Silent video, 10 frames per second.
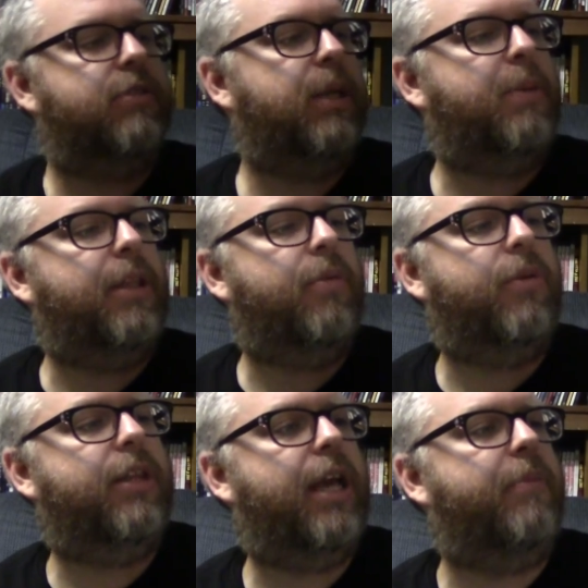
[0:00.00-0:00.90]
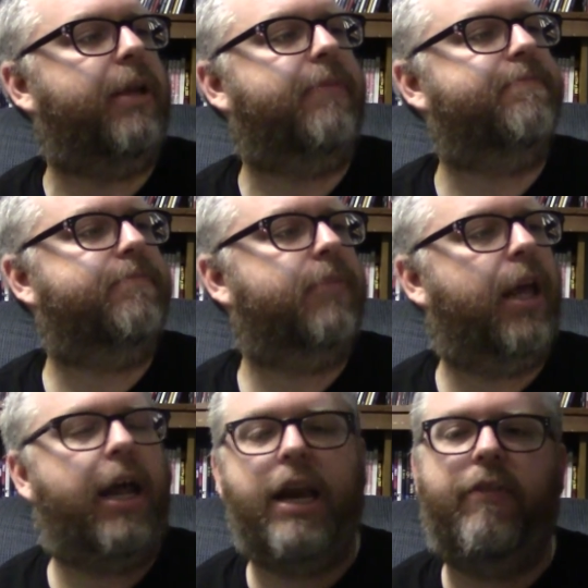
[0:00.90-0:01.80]
of Sleeping with the Enemy.
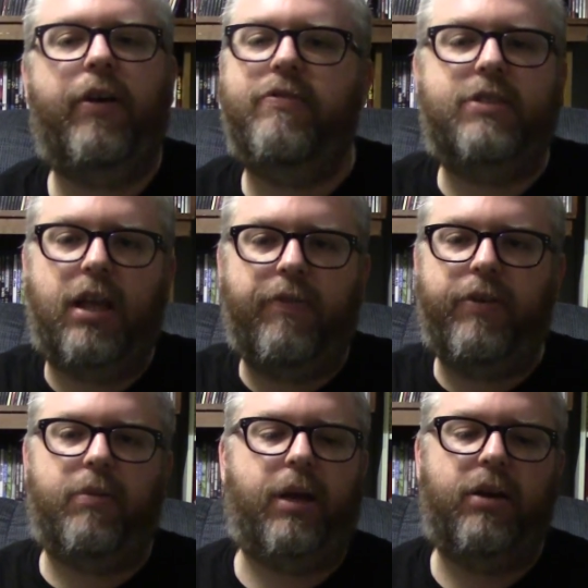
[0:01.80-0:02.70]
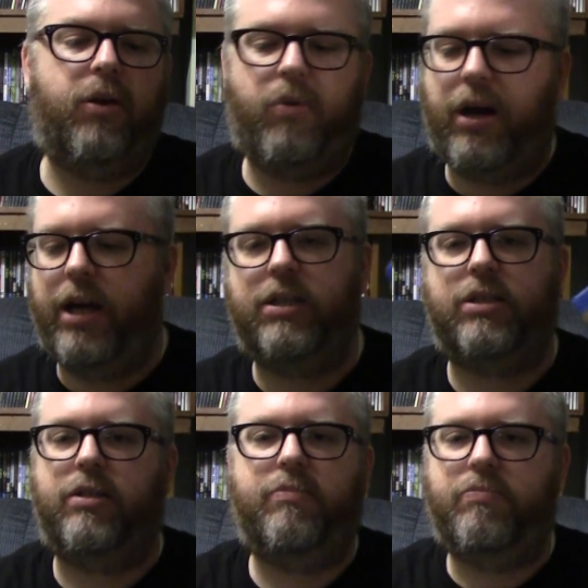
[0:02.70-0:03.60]
And I never even saw the film. I don't know why. I
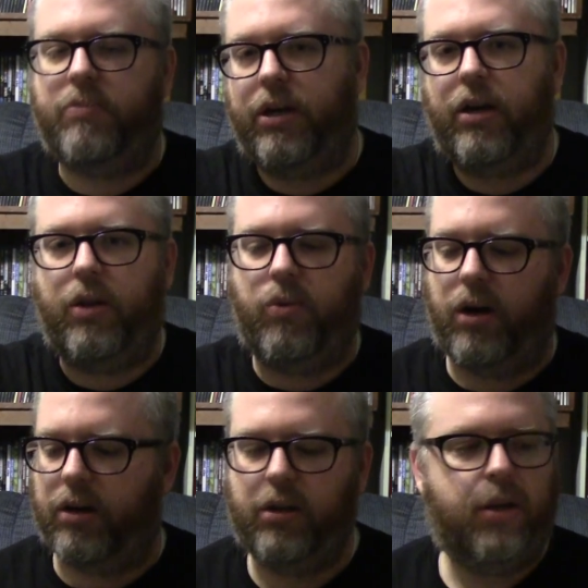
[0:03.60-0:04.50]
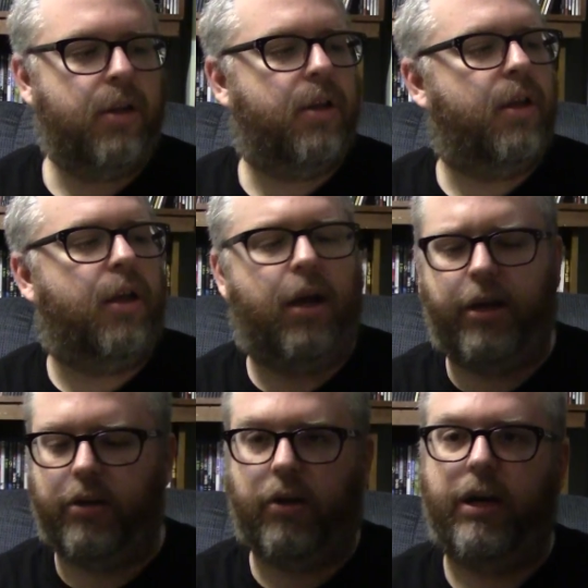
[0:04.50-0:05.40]
just put it on the wall.
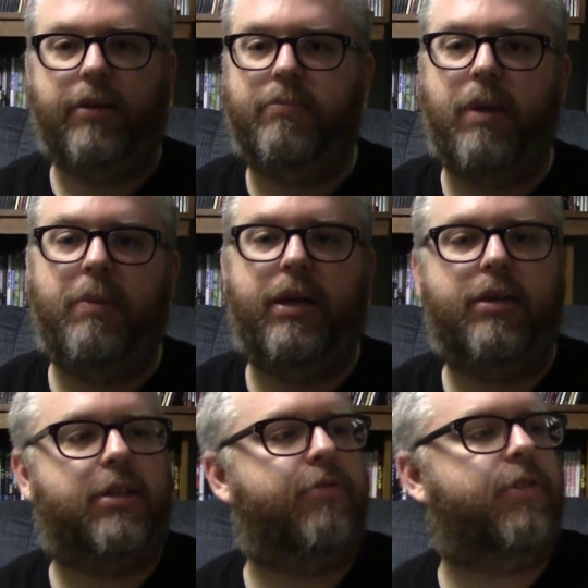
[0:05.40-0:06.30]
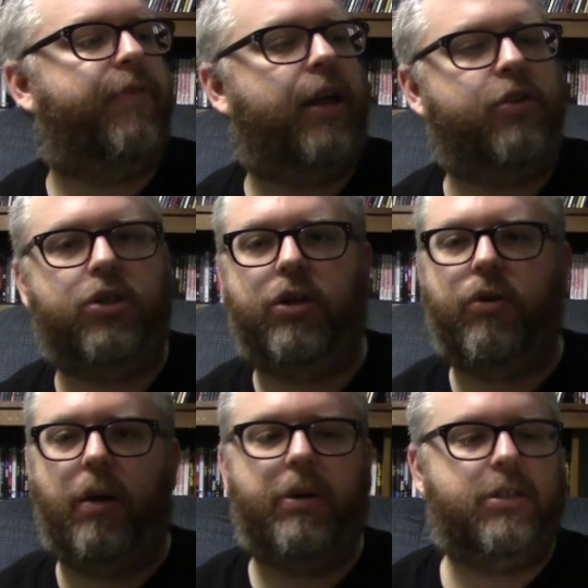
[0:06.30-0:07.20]
I don't know. Maybe because I was a fan of Julia
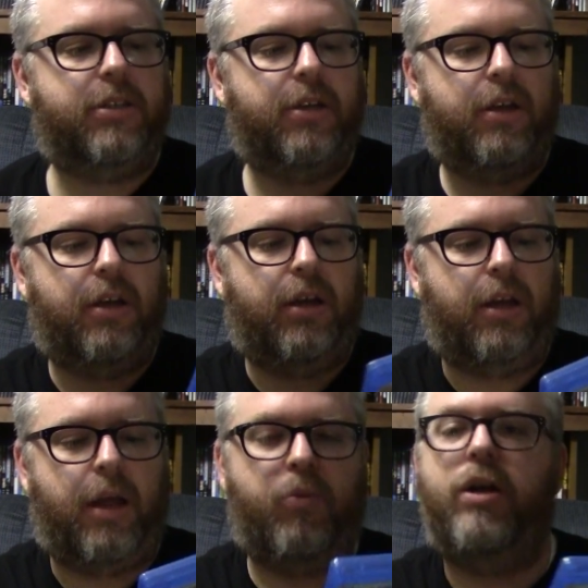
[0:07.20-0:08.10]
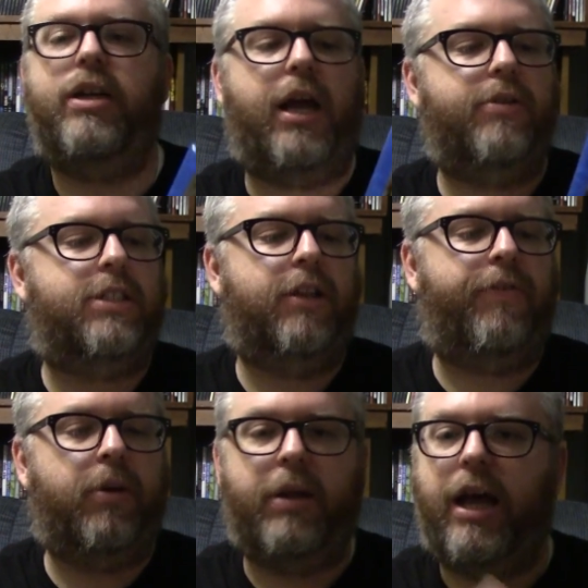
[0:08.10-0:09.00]
Roberts. And one day I'd see the
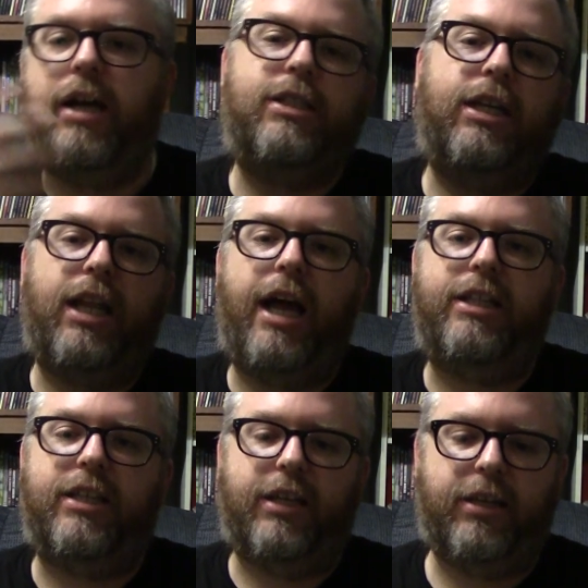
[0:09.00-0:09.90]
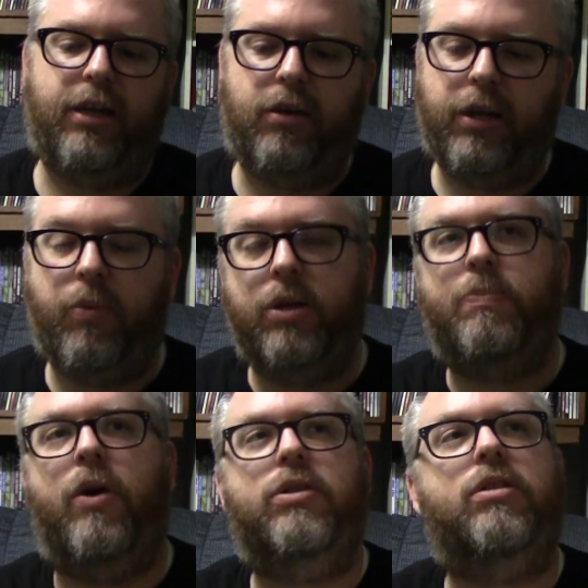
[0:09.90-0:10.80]
film and I actually liked it. You know, there was
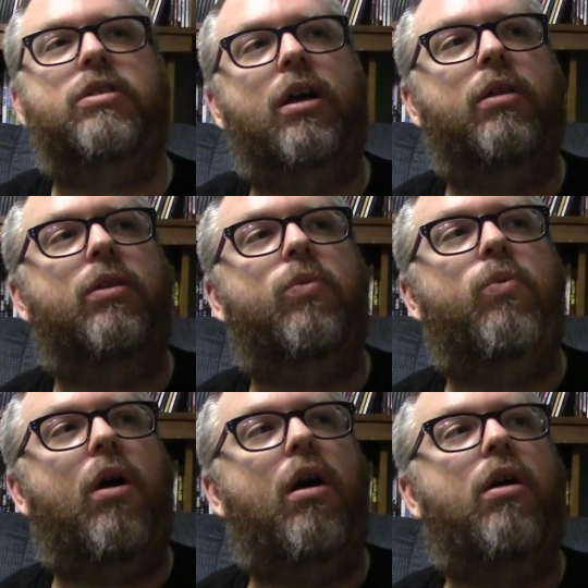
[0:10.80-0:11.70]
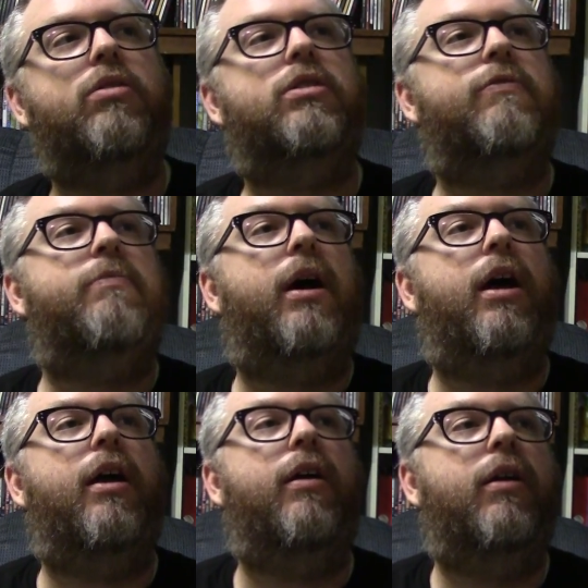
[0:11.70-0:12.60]
posters on the walls of
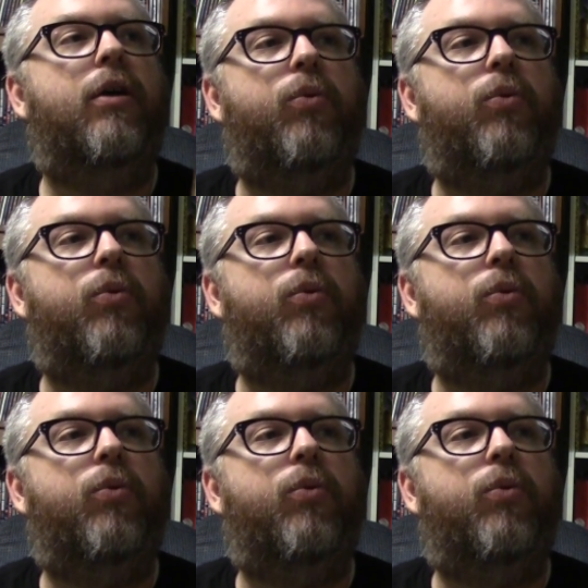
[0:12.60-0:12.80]
my